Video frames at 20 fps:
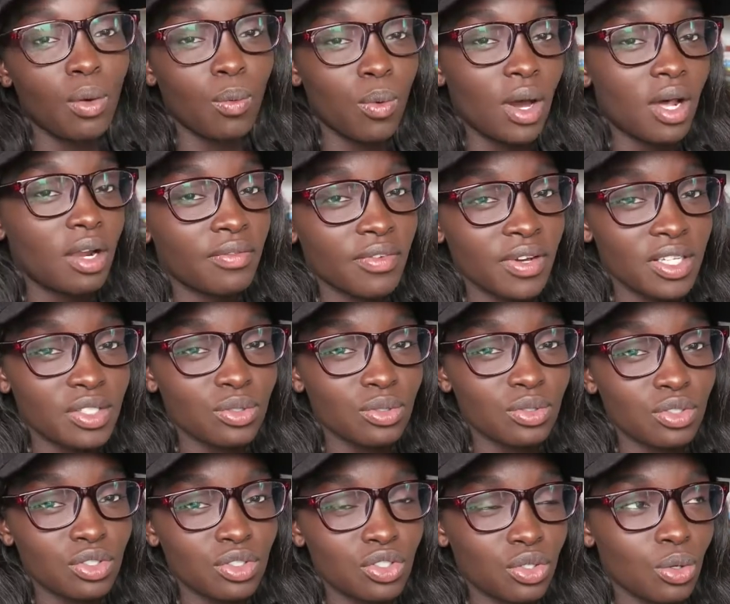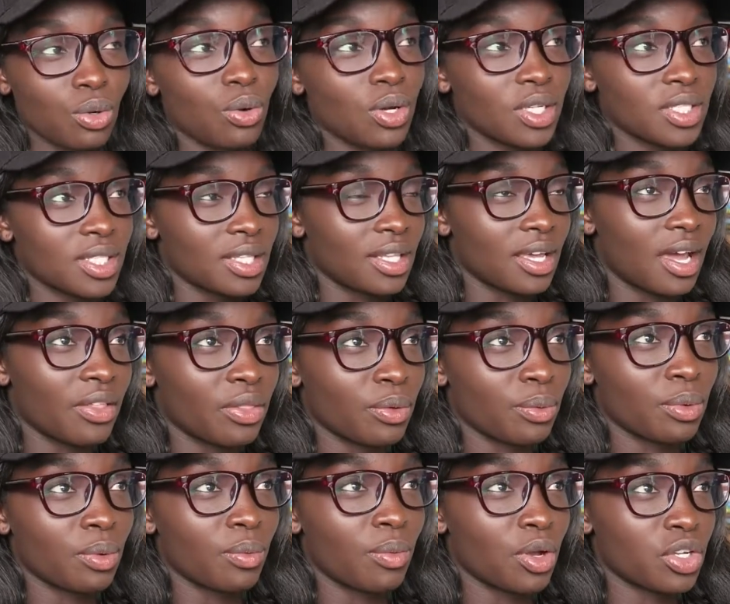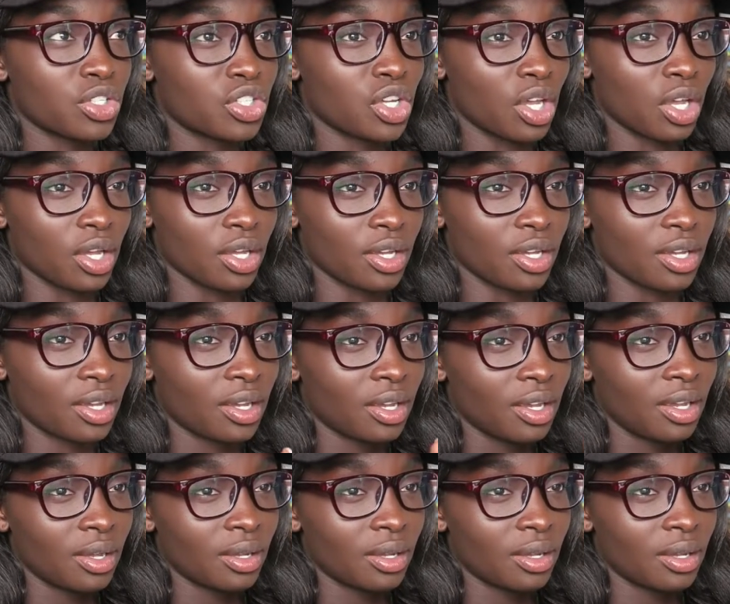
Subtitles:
one of us will do chores and the other will watch her.